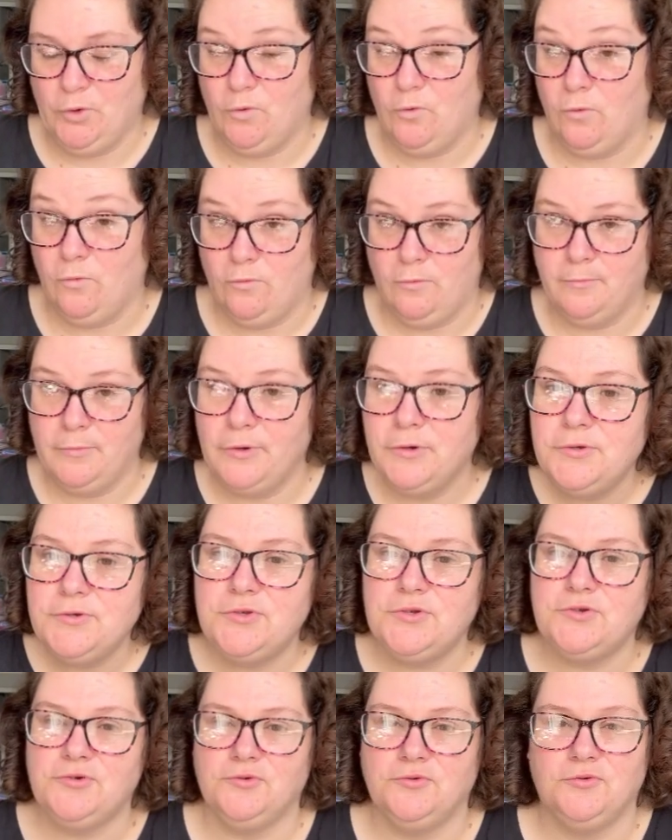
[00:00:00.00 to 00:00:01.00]

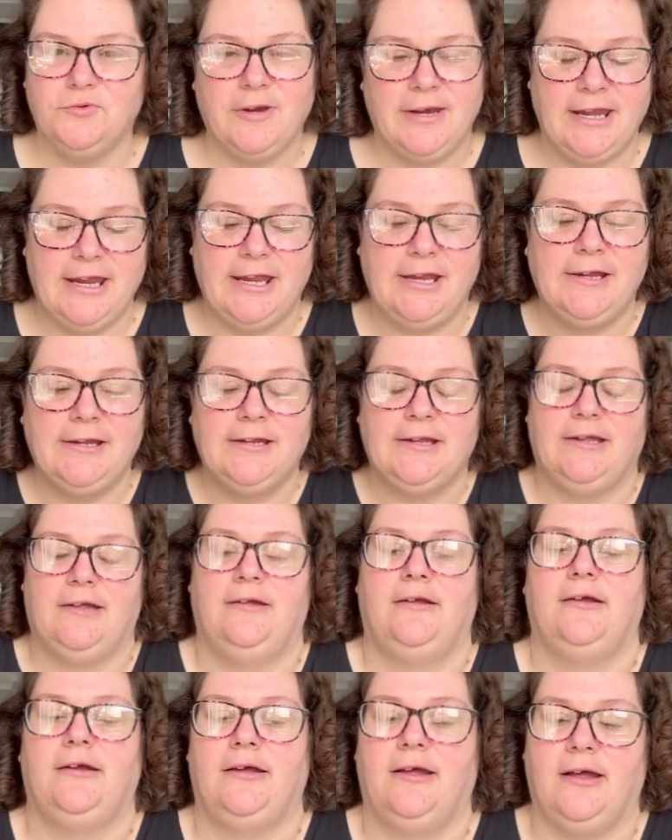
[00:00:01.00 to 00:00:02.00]
almost ready,
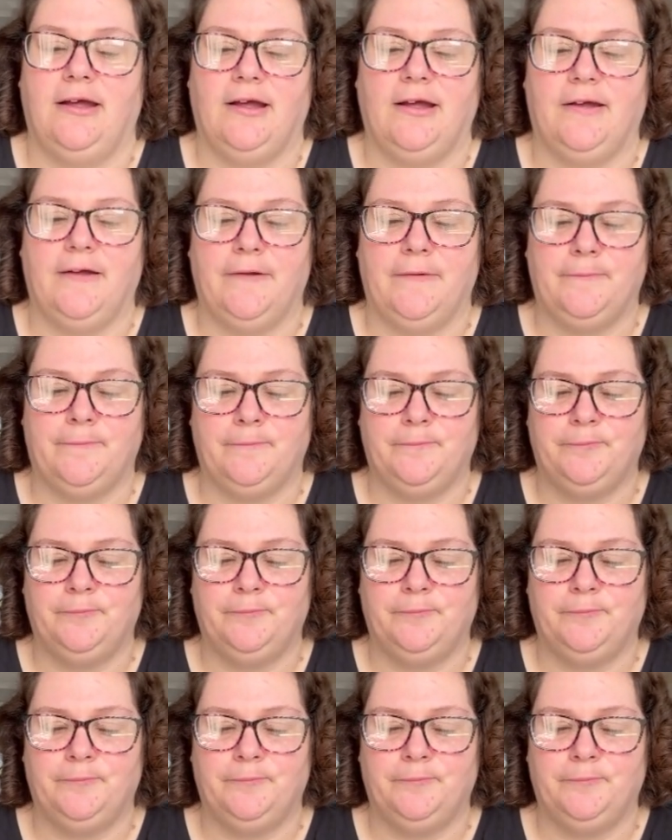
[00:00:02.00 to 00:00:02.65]
yeah,